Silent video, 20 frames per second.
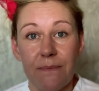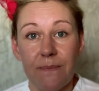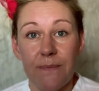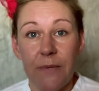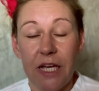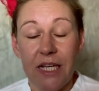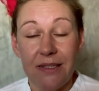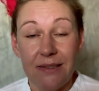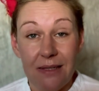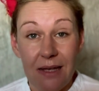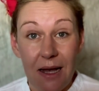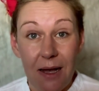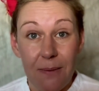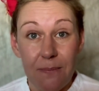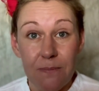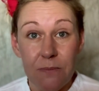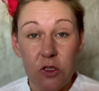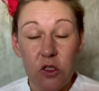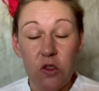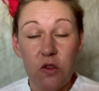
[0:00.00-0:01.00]
exam
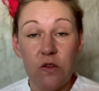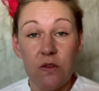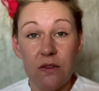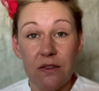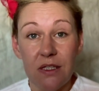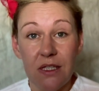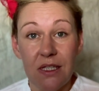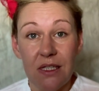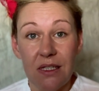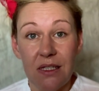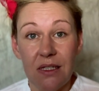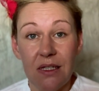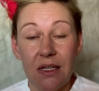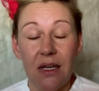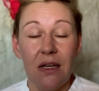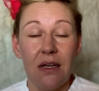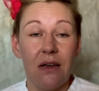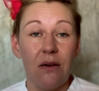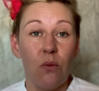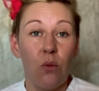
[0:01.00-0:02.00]
to see
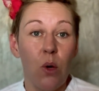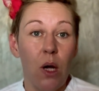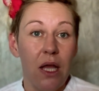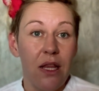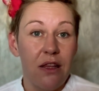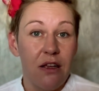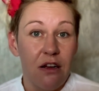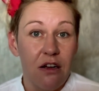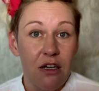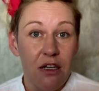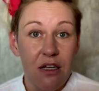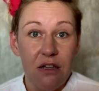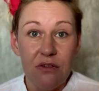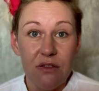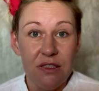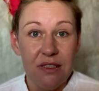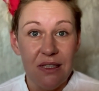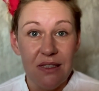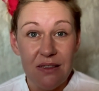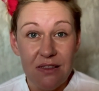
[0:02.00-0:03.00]
whether there is
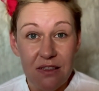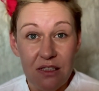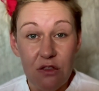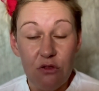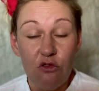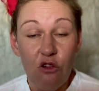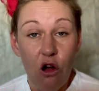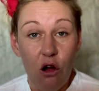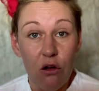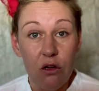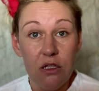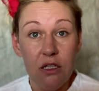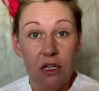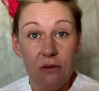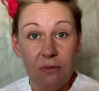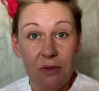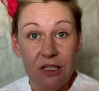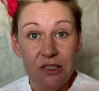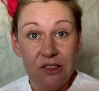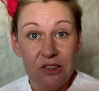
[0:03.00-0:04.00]
anything wrong in
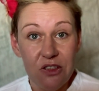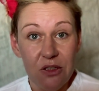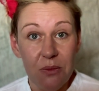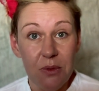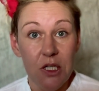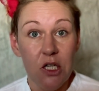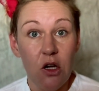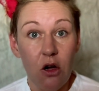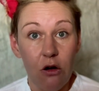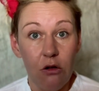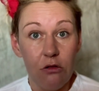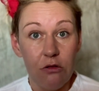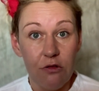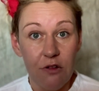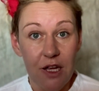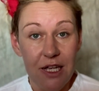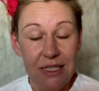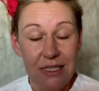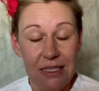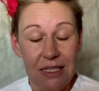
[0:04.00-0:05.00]
my stomach
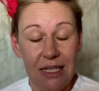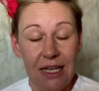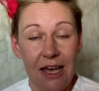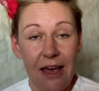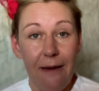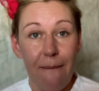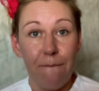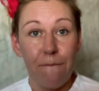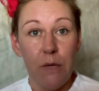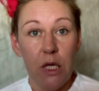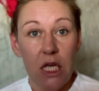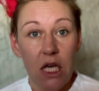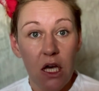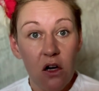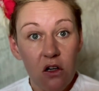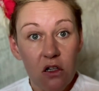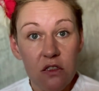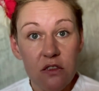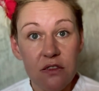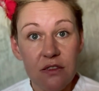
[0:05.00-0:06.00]
already.
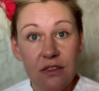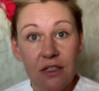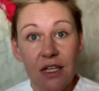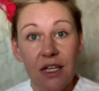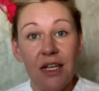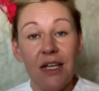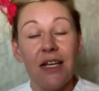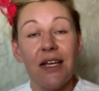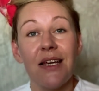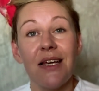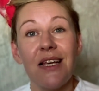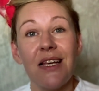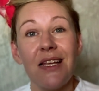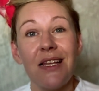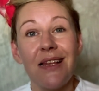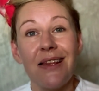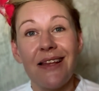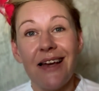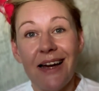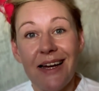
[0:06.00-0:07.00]
Because
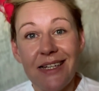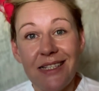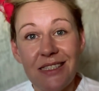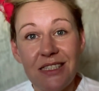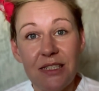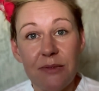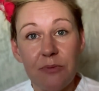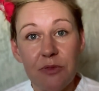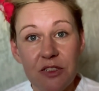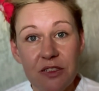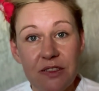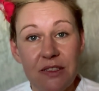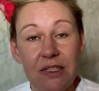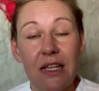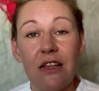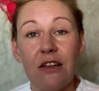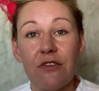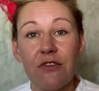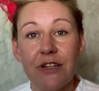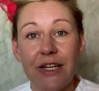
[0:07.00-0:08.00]
in 90%
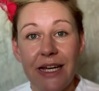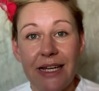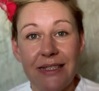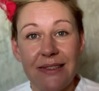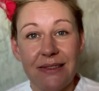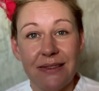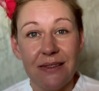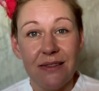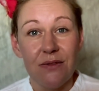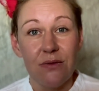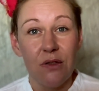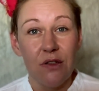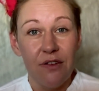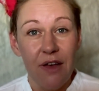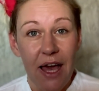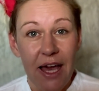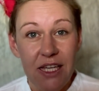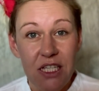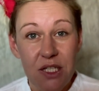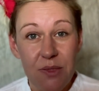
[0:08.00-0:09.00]
of cases with
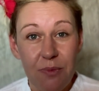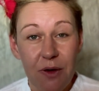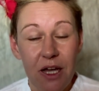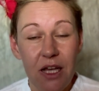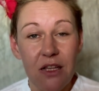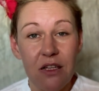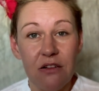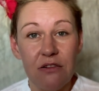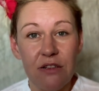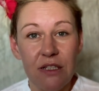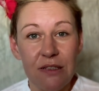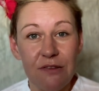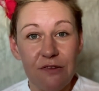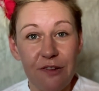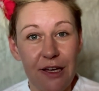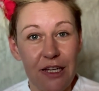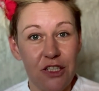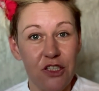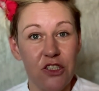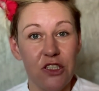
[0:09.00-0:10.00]
H. pylori
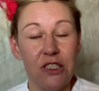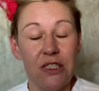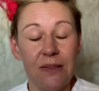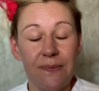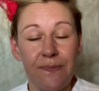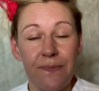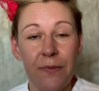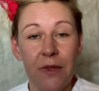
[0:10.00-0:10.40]
infection,